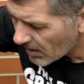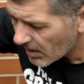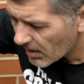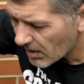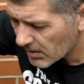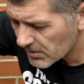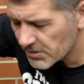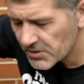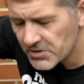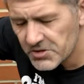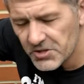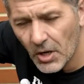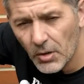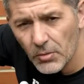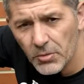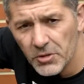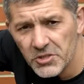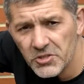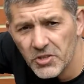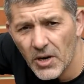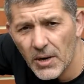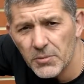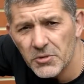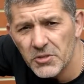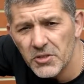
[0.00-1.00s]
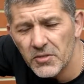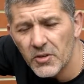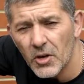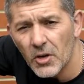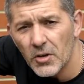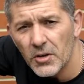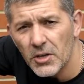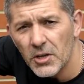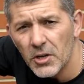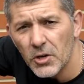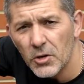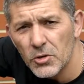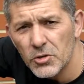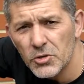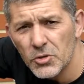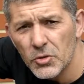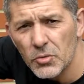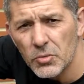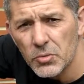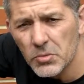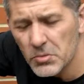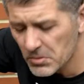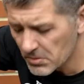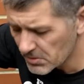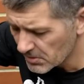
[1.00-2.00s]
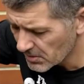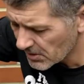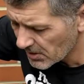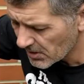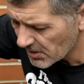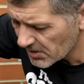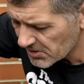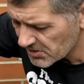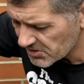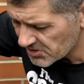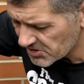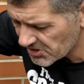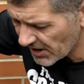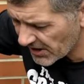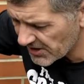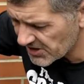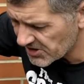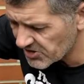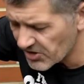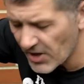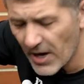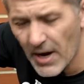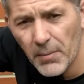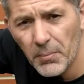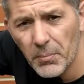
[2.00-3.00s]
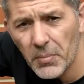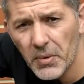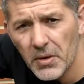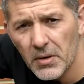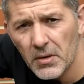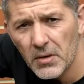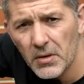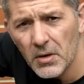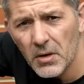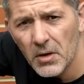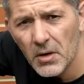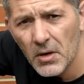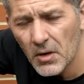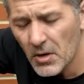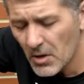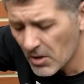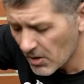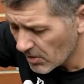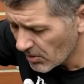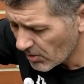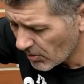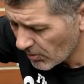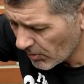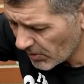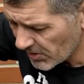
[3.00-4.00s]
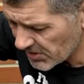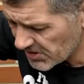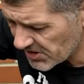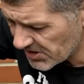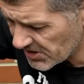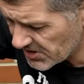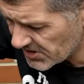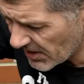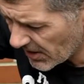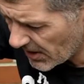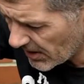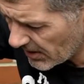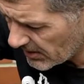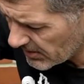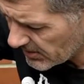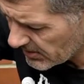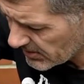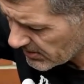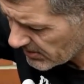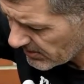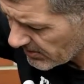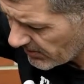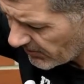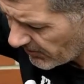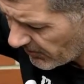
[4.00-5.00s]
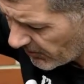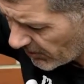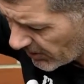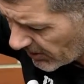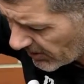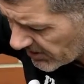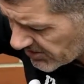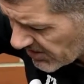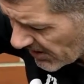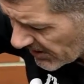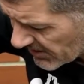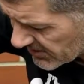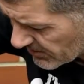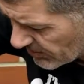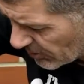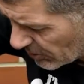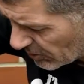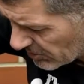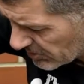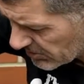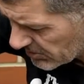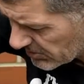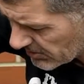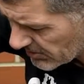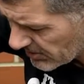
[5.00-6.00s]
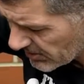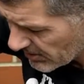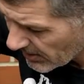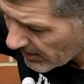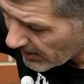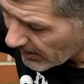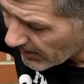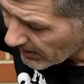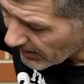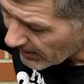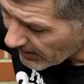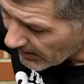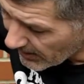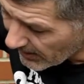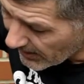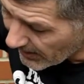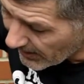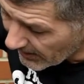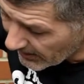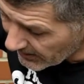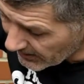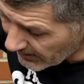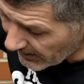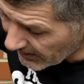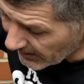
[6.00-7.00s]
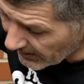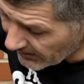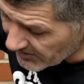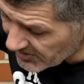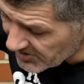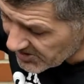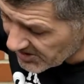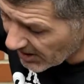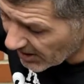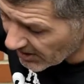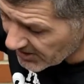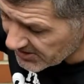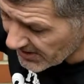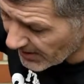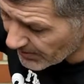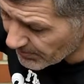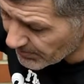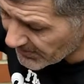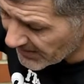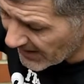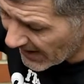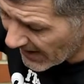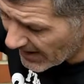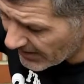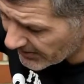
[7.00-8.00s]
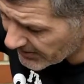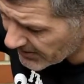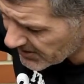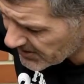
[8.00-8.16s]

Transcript: On the shoulder straps you've got the usual chest strap, which is fully adjustable and it even slides up and down.